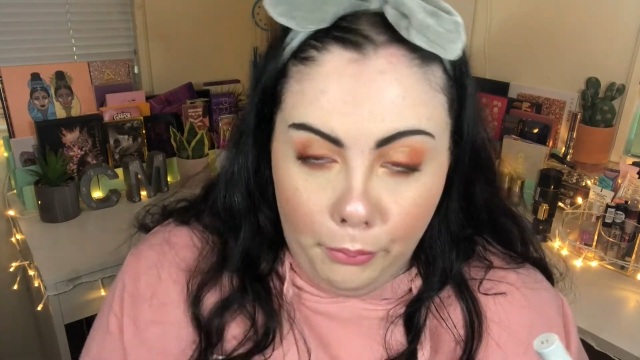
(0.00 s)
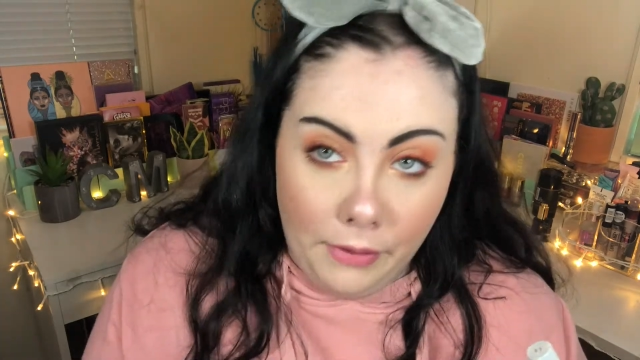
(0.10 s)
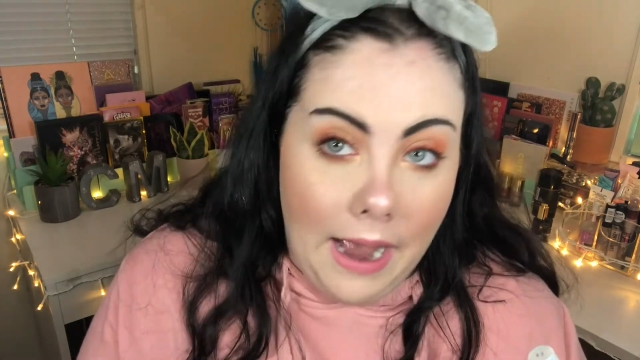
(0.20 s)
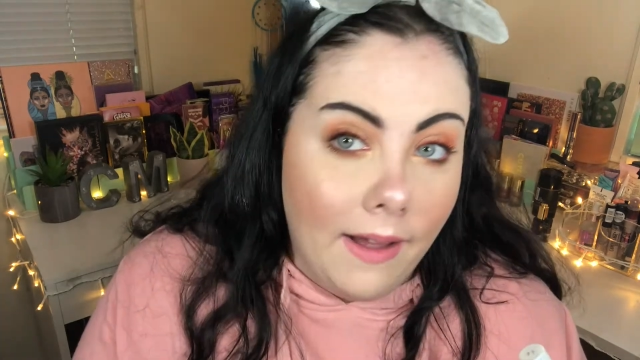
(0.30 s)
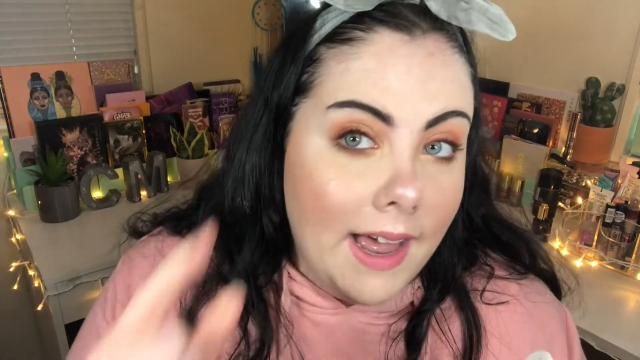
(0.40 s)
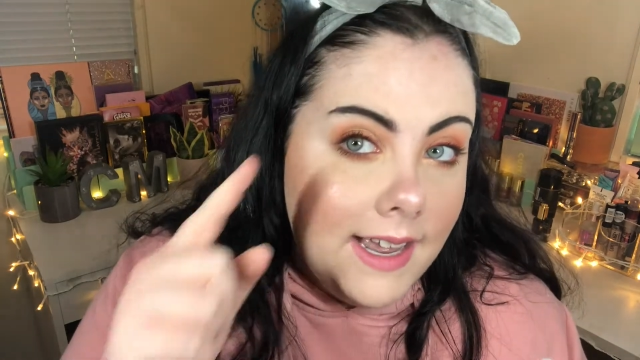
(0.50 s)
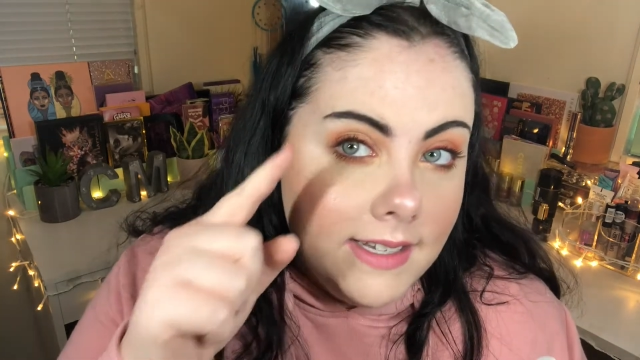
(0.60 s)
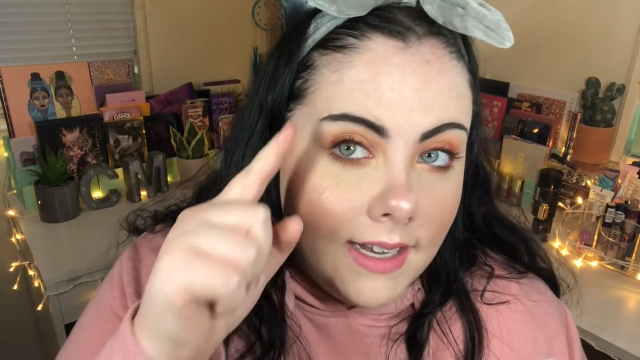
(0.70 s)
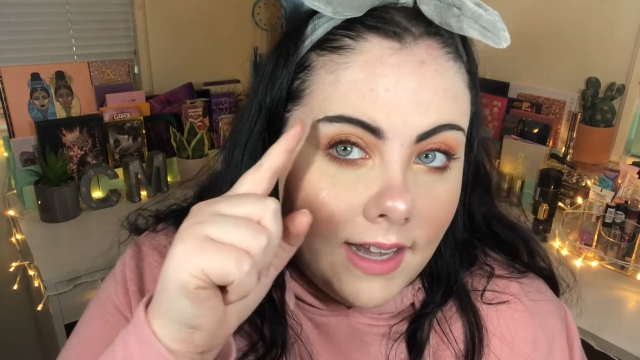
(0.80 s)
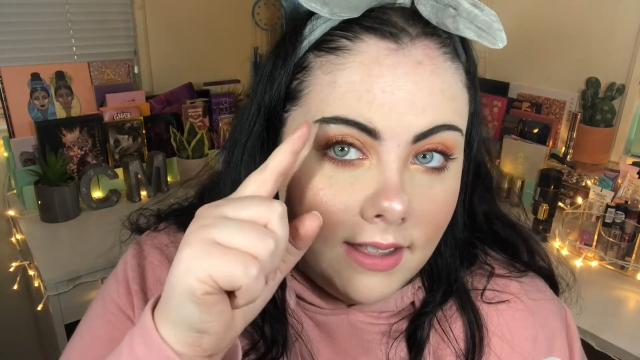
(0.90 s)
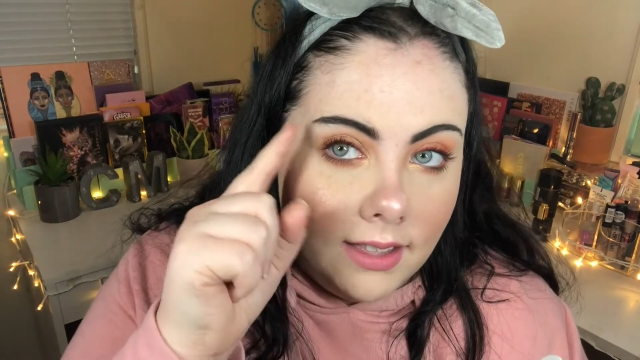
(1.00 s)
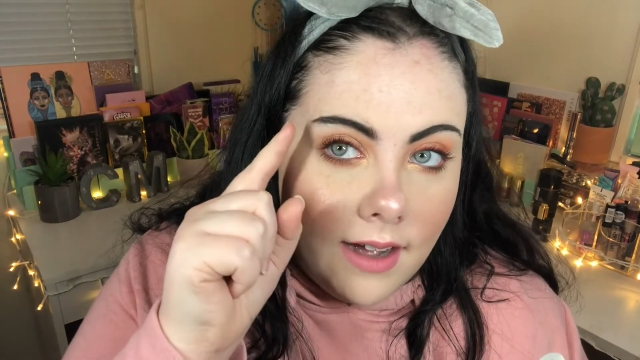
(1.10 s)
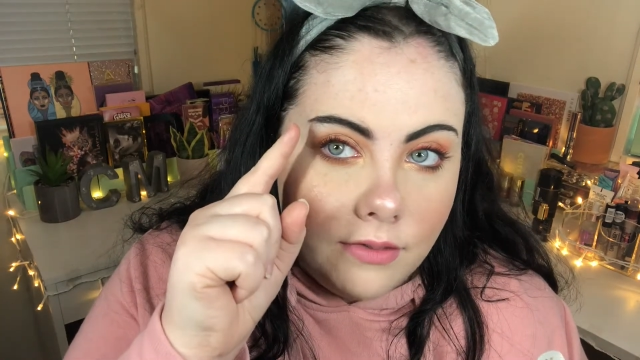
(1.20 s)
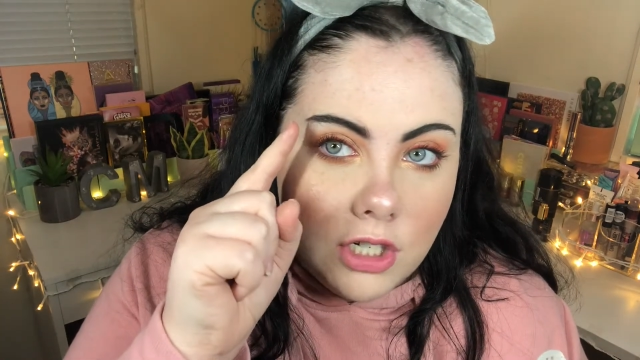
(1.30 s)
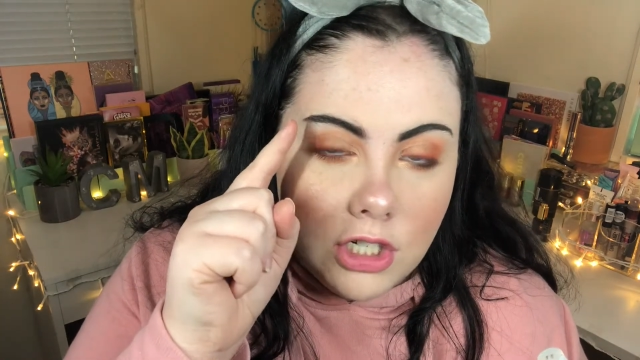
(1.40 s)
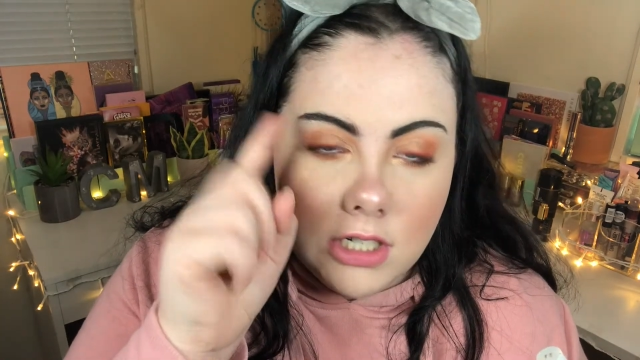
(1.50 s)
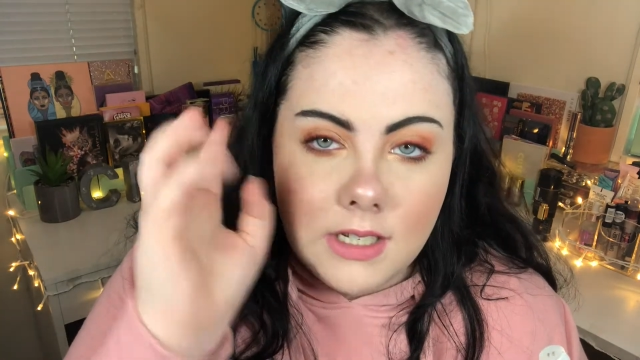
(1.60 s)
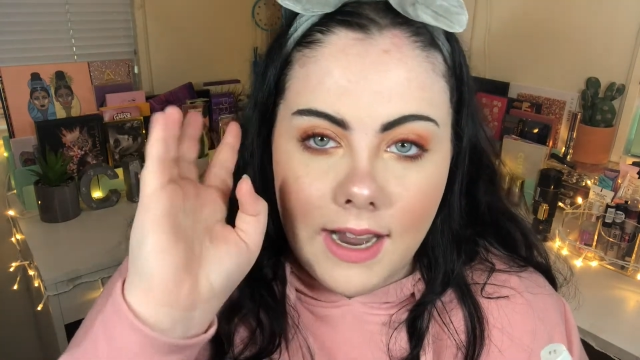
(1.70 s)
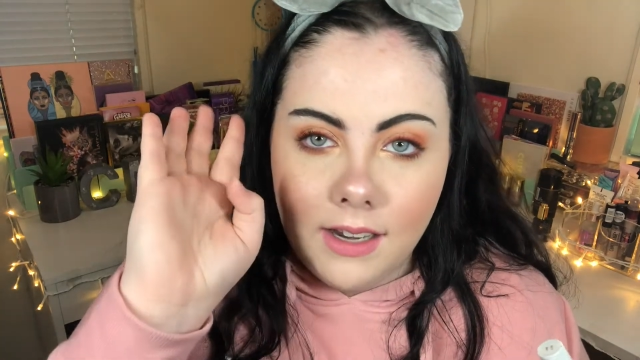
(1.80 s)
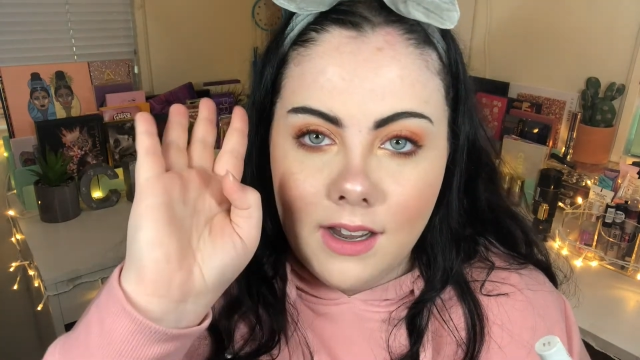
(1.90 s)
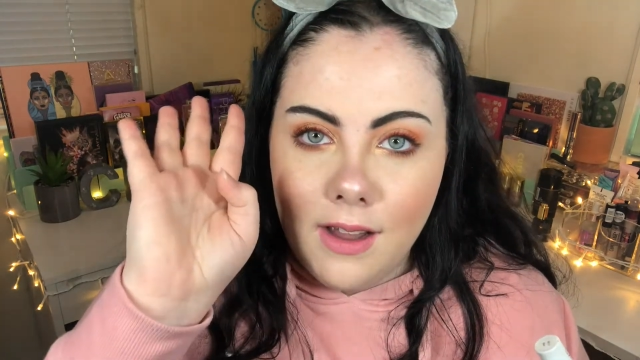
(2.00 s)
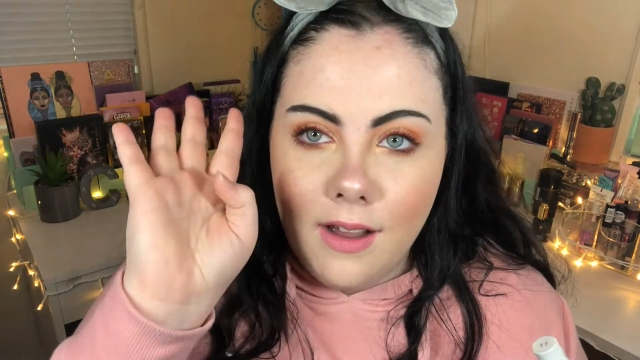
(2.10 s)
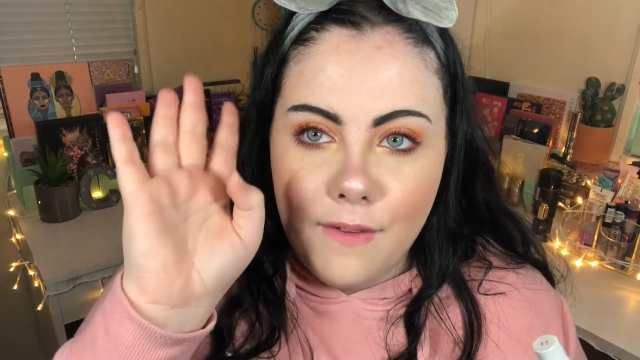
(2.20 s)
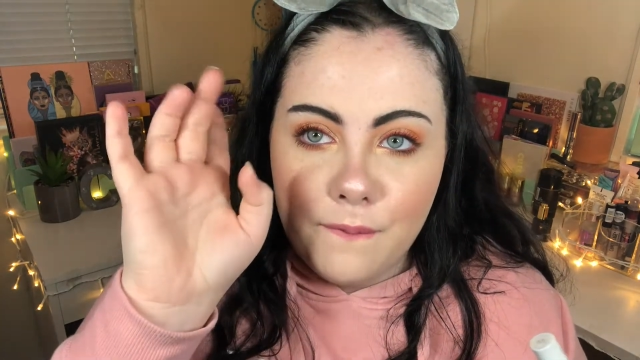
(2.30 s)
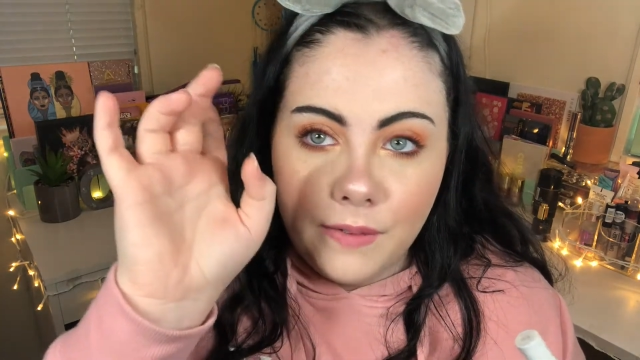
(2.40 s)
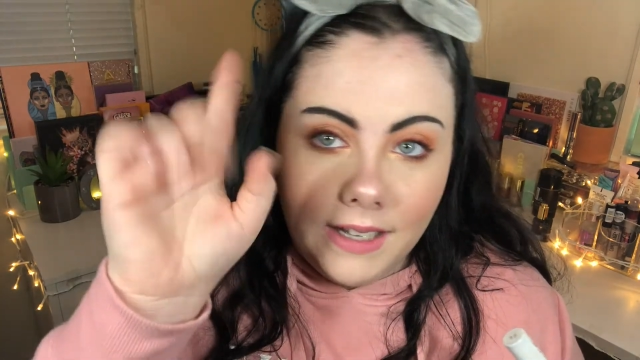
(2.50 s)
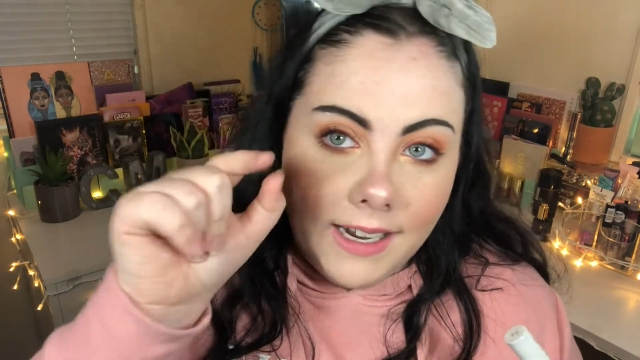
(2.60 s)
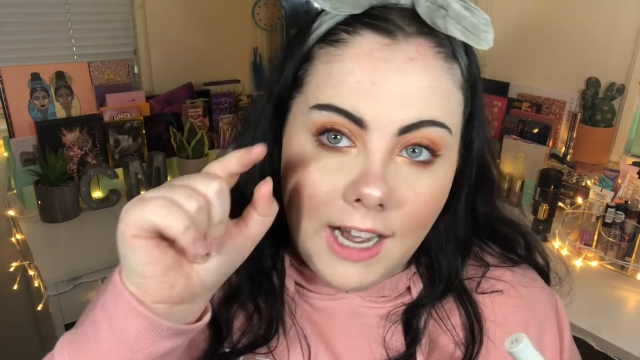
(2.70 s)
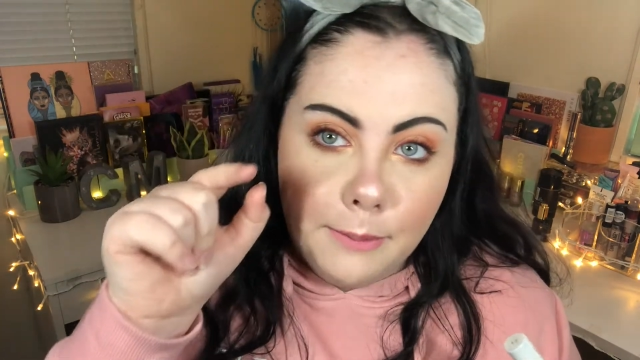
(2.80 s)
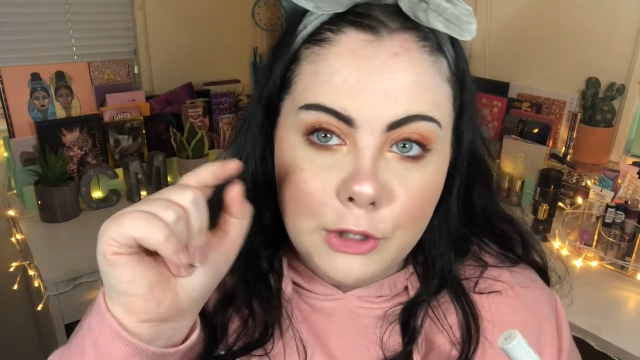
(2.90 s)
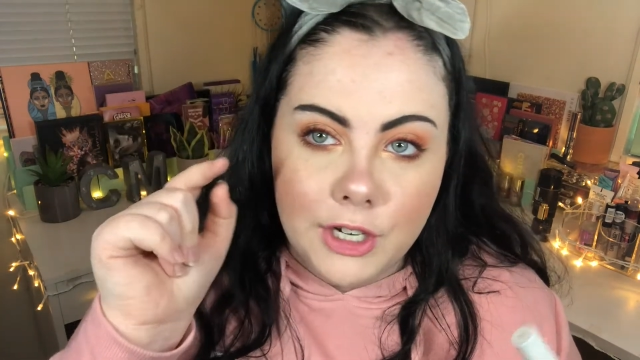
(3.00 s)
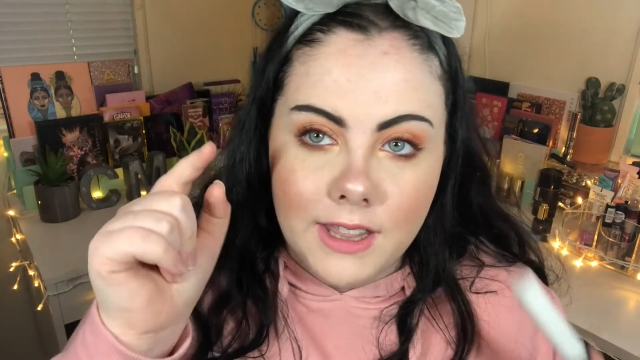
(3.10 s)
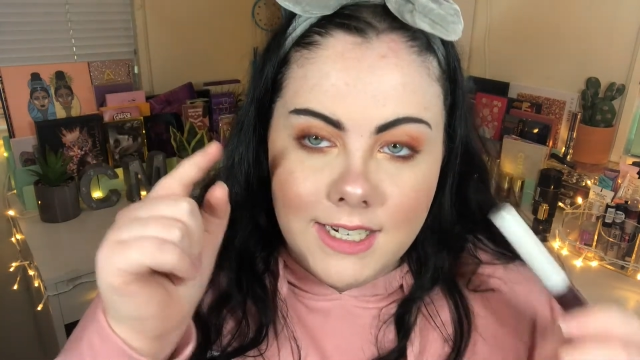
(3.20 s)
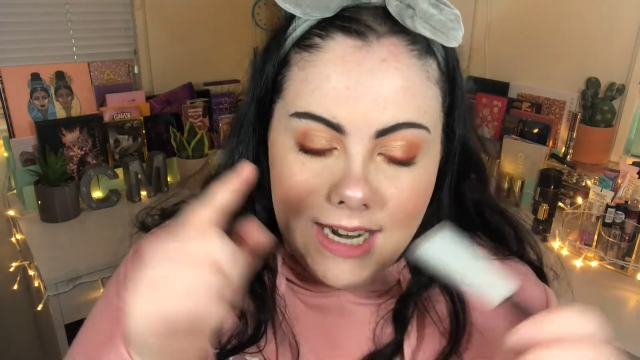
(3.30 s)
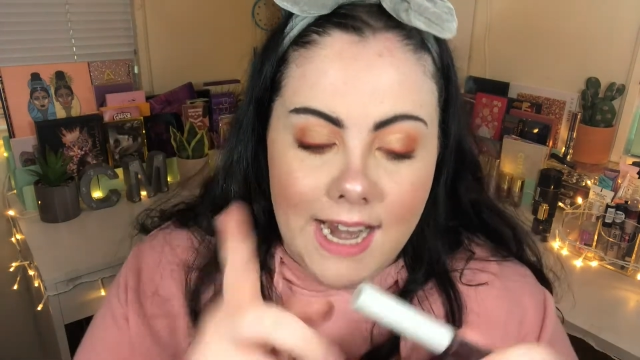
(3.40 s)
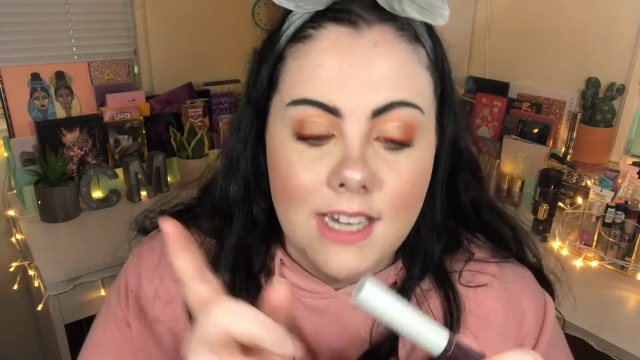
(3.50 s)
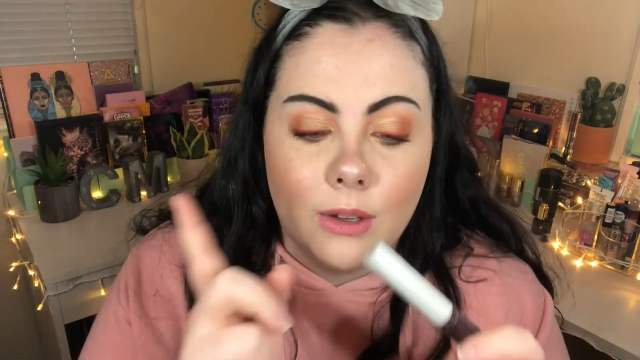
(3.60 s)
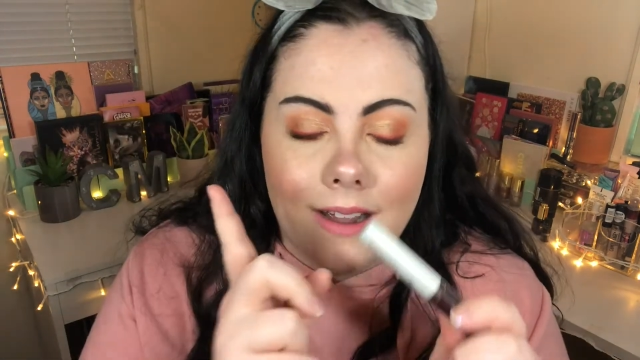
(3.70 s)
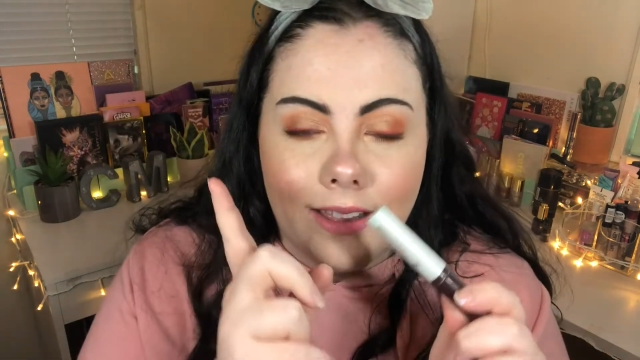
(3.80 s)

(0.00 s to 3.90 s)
brow hairs and they love to just like flick up during the day. So